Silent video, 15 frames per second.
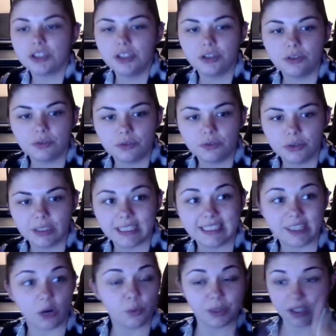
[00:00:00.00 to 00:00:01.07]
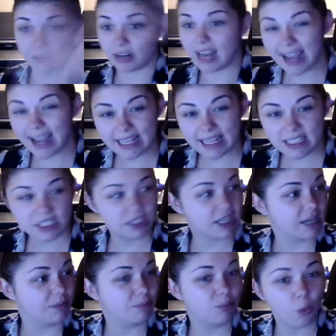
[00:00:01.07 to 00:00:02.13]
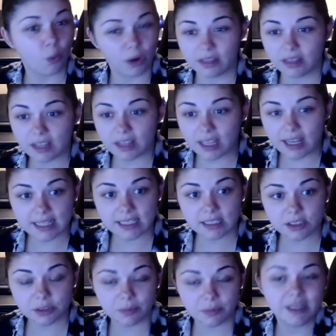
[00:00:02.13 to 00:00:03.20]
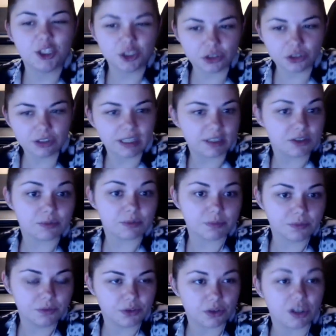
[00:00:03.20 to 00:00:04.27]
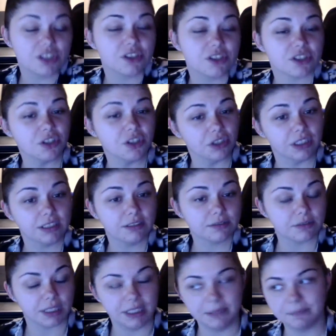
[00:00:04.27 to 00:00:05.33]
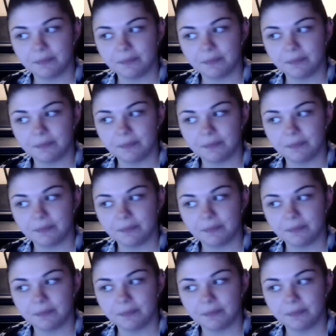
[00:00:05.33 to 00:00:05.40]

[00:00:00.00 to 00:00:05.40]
you can talk with your hands, you can point things to make sure that you're understood, right?